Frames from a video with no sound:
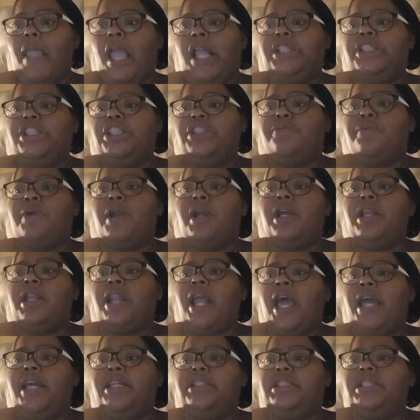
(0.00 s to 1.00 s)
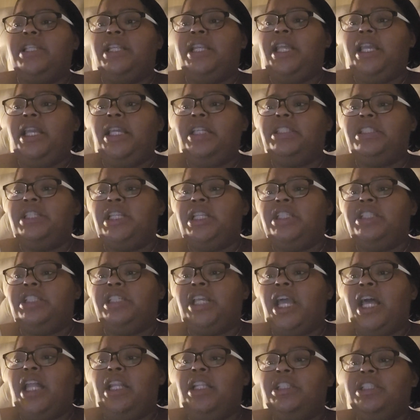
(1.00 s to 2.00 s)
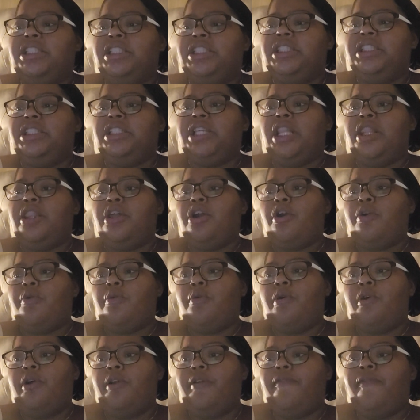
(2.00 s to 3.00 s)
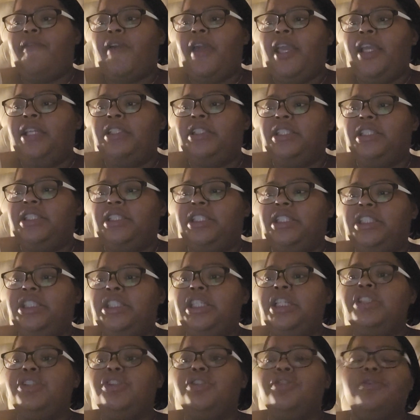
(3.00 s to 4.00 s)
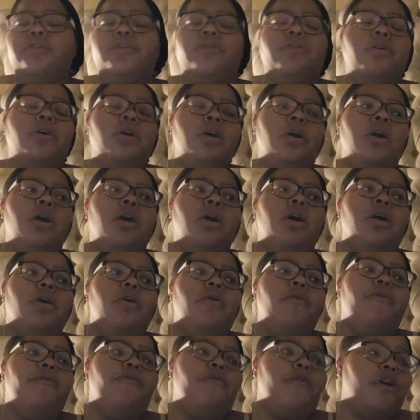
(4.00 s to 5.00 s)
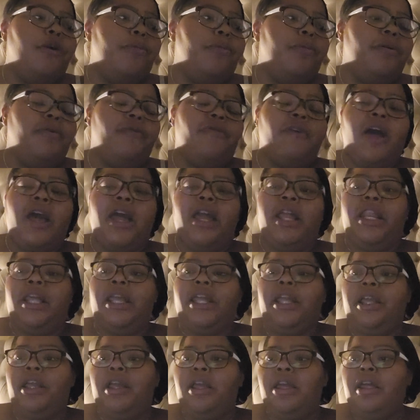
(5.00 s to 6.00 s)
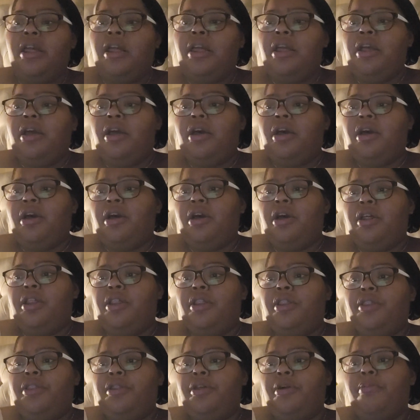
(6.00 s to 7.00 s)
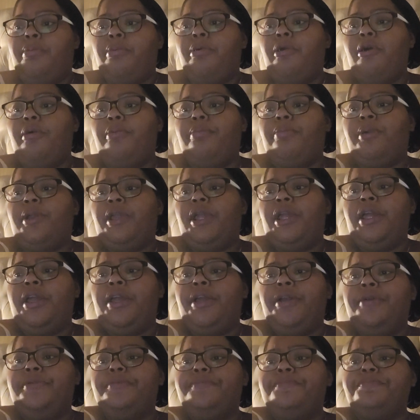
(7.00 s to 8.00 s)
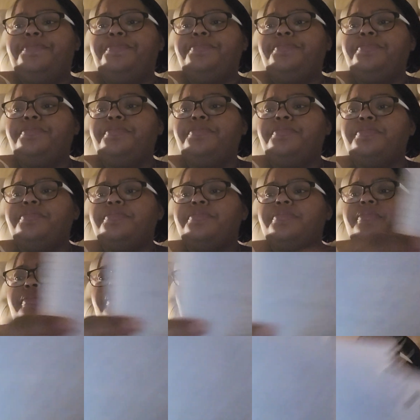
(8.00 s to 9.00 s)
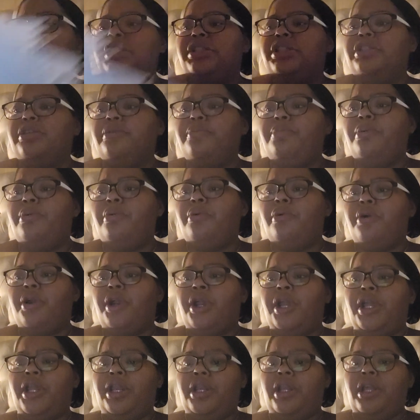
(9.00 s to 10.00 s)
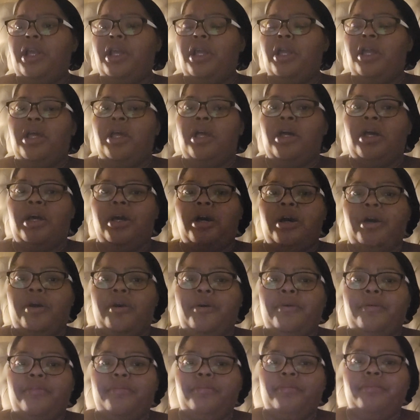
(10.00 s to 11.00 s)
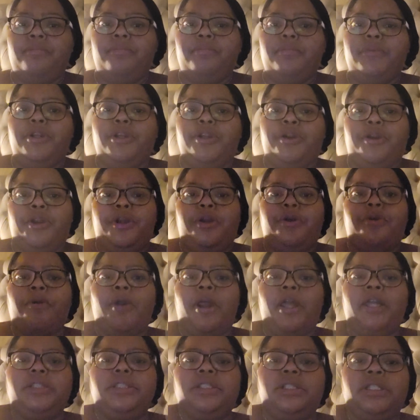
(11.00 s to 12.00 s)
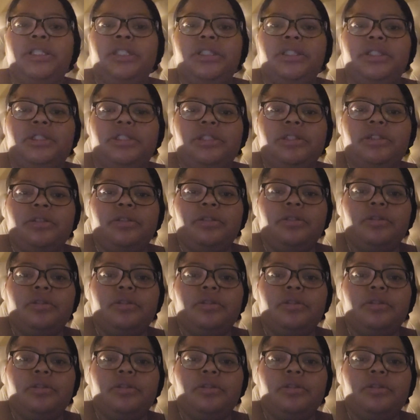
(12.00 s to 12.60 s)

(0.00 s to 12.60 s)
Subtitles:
Just recognize the needs and the challenges in the heroic phase is essential for providing the appropriate support during crisis.